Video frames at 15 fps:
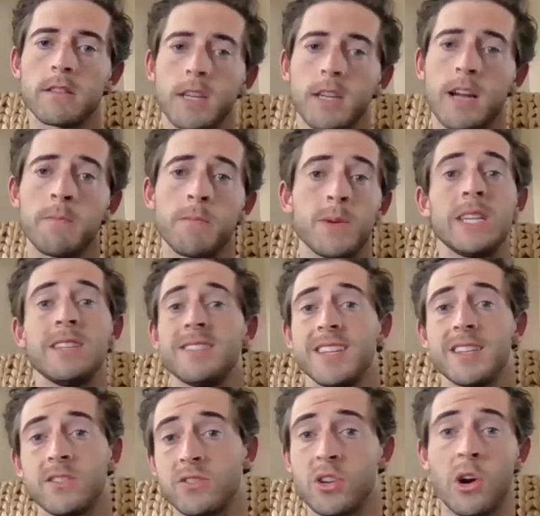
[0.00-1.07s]
to companies
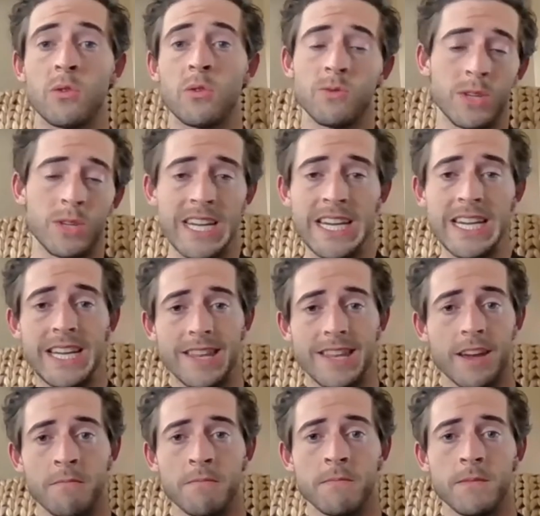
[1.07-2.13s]
that don't need
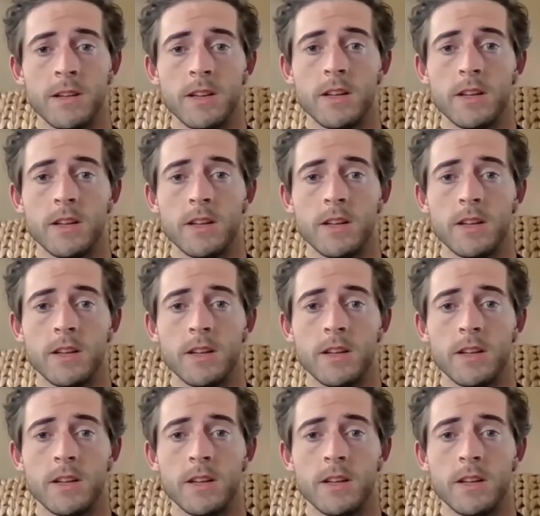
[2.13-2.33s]
them,